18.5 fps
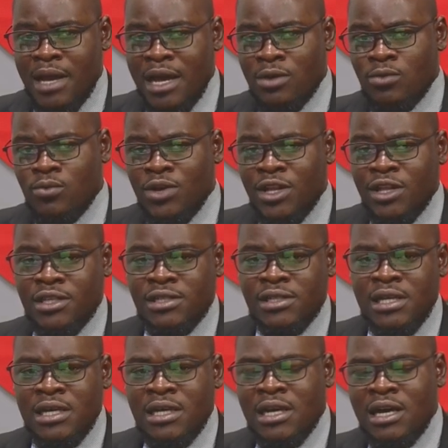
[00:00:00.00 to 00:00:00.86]
And with
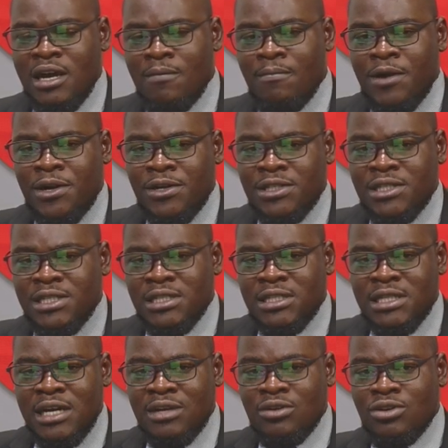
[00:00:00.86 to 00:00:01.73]
uh, Barrister
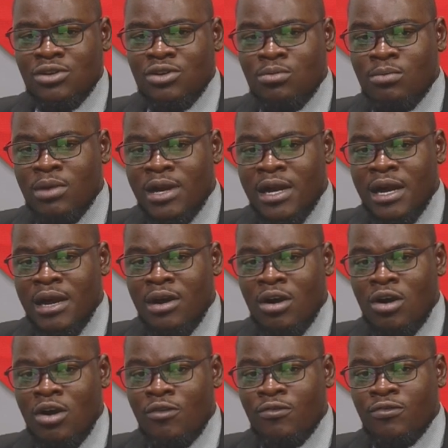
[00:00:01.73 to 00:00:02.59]
Thank God Okpara
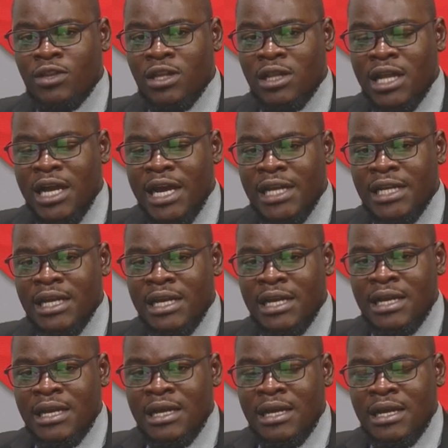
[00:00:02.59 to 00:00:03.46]
off the line,
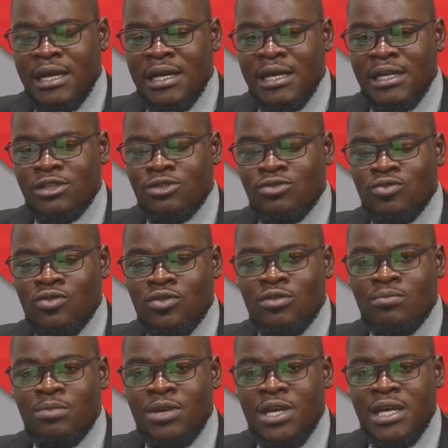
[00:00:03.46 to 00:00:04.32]
uh, it
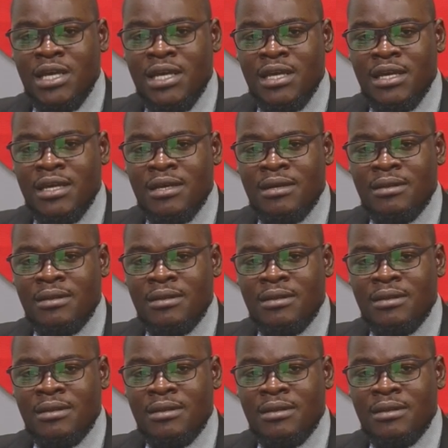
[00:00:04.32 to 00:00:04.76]
will be